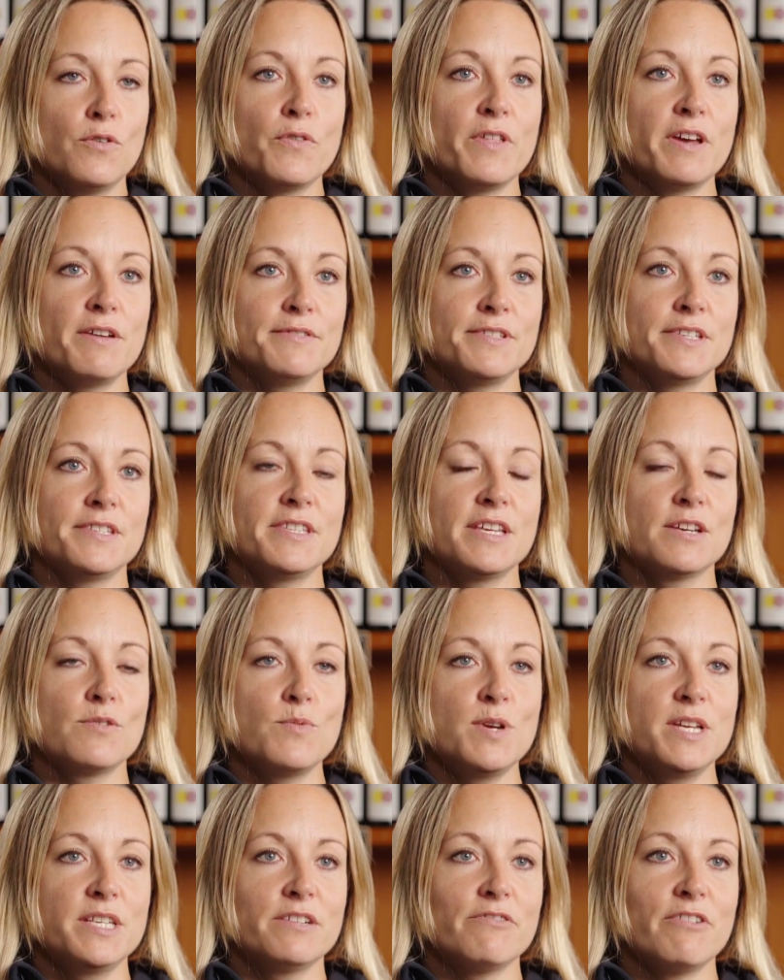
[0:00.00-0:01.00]
Although it was this thing
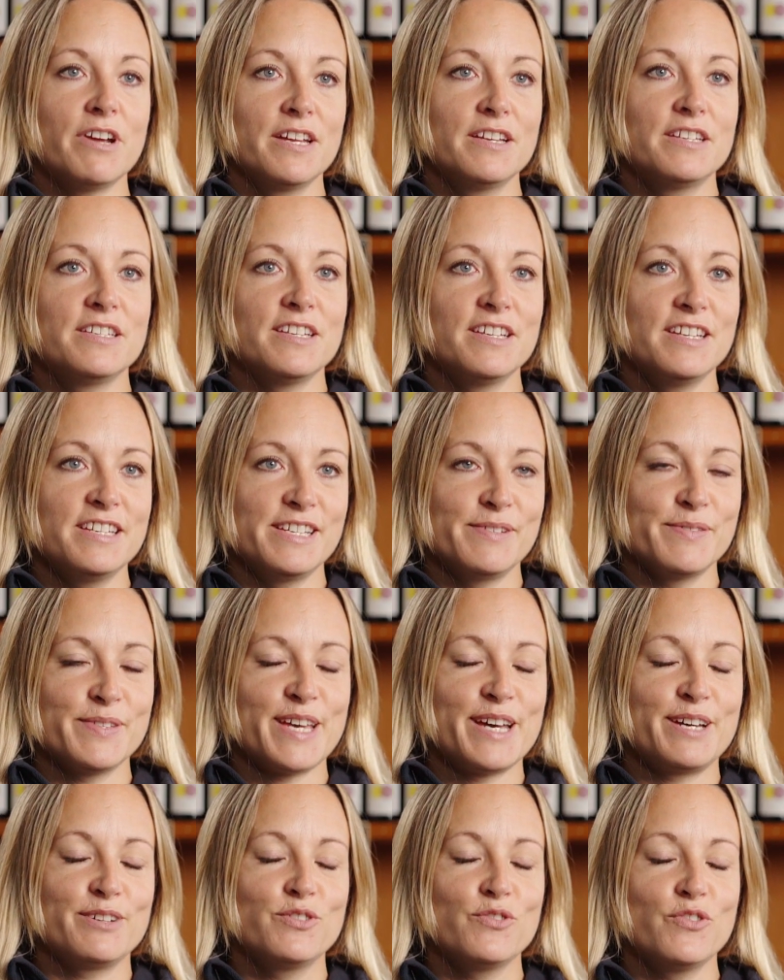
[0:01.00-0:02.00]
we'd created, it was
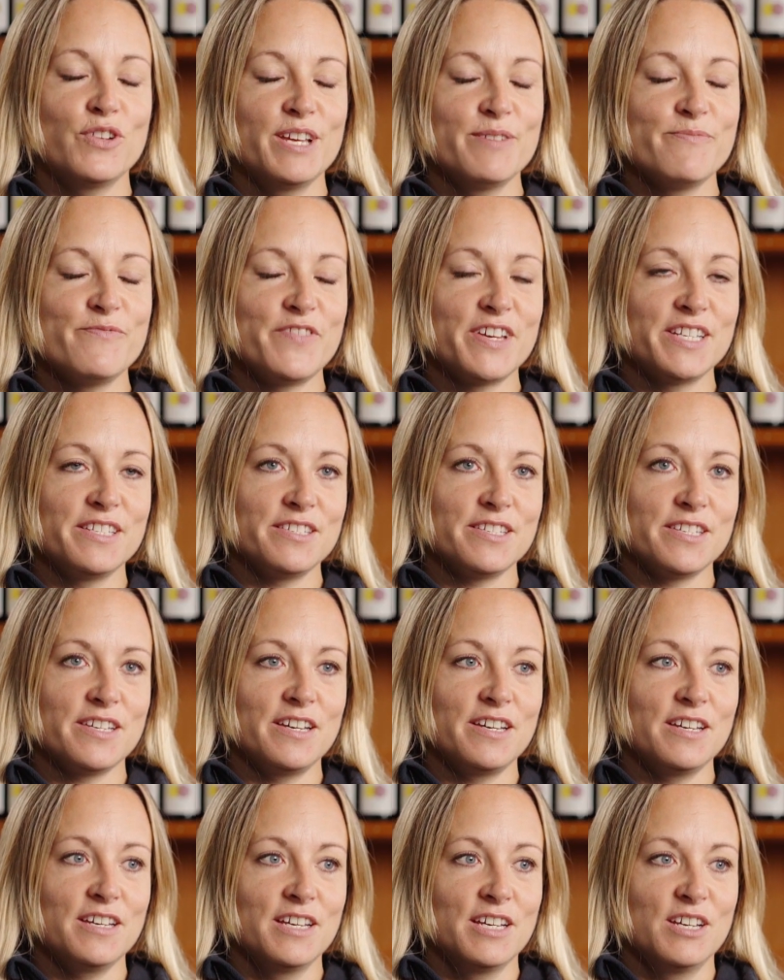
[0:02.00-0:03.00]
like our dream
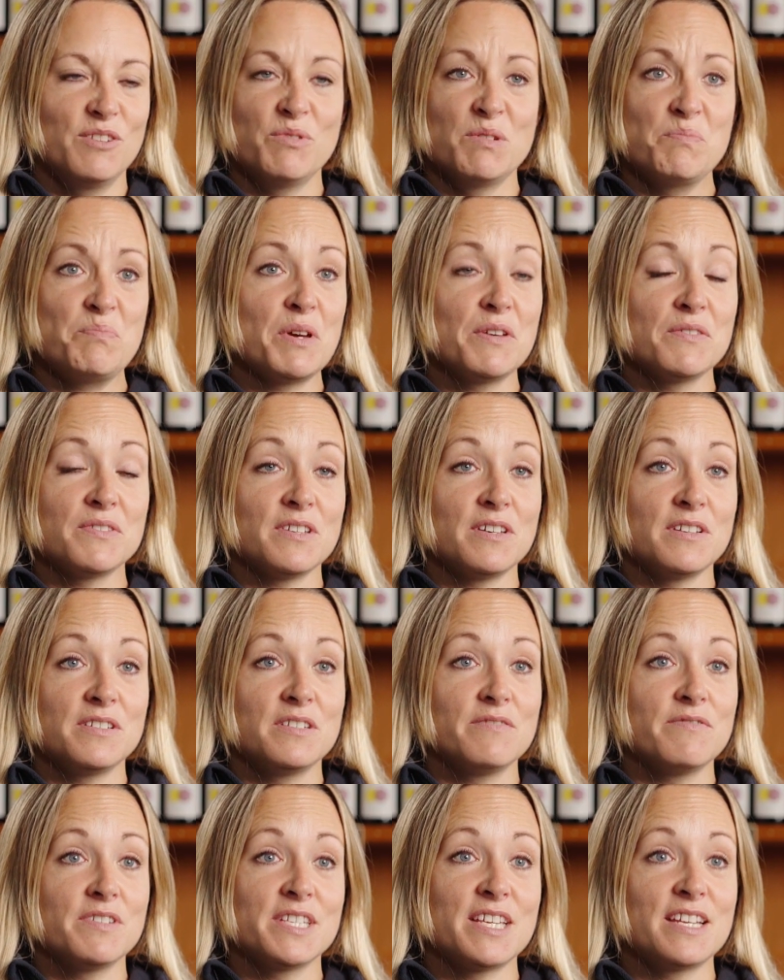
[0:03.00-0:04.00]
venture, we both
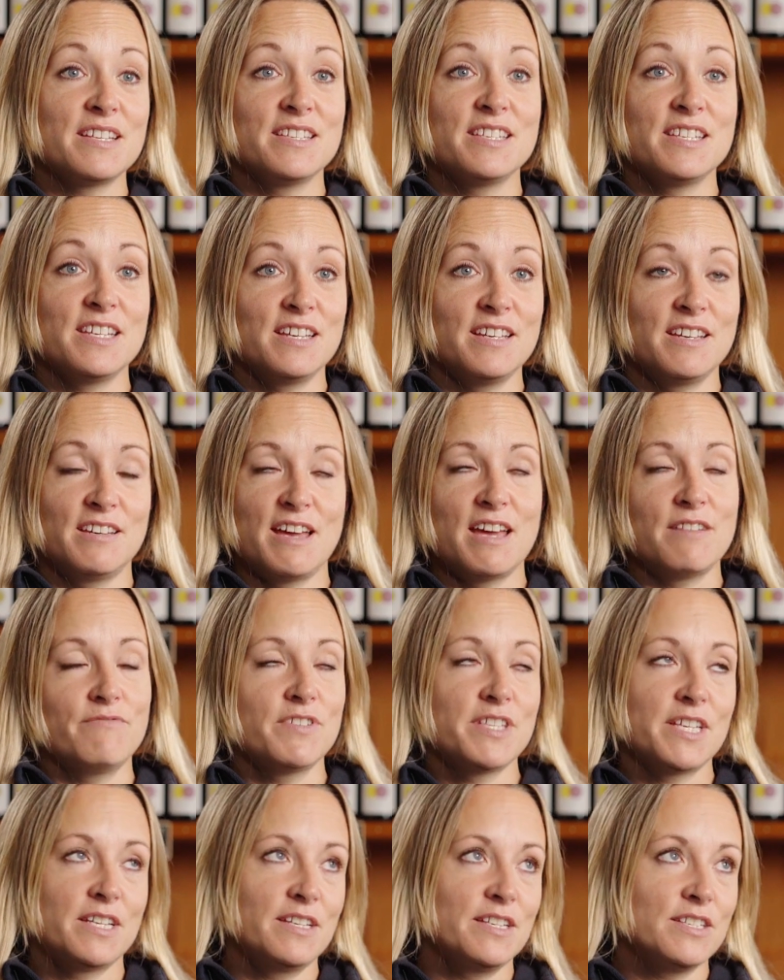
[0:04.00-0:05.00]
started to resent it and
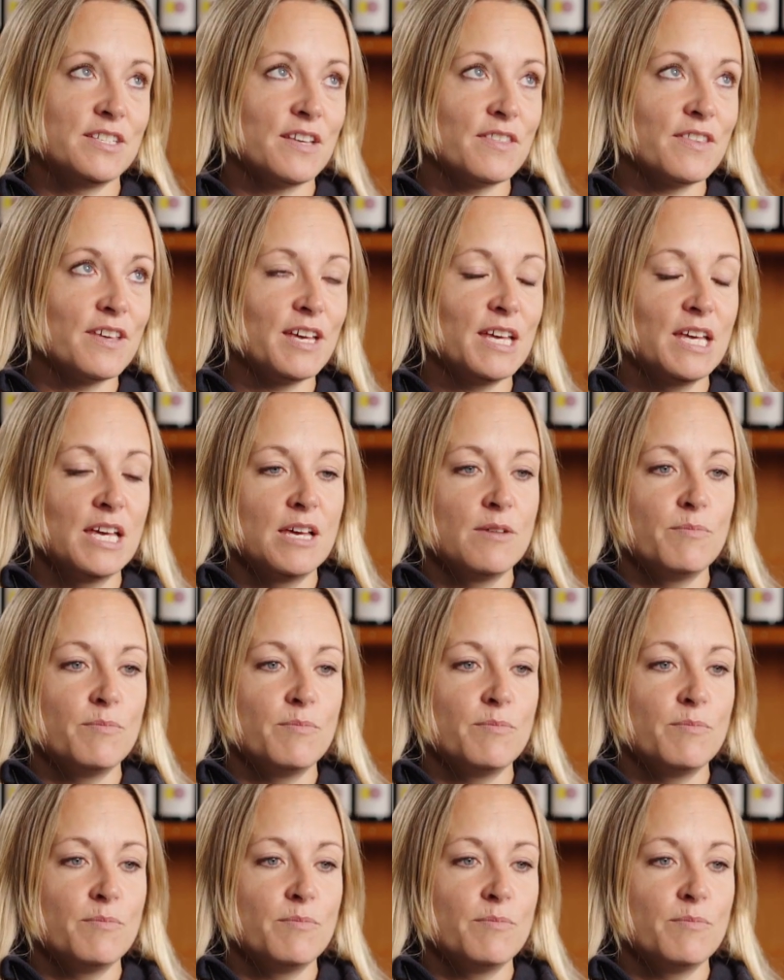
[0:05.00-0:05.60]
resent each other,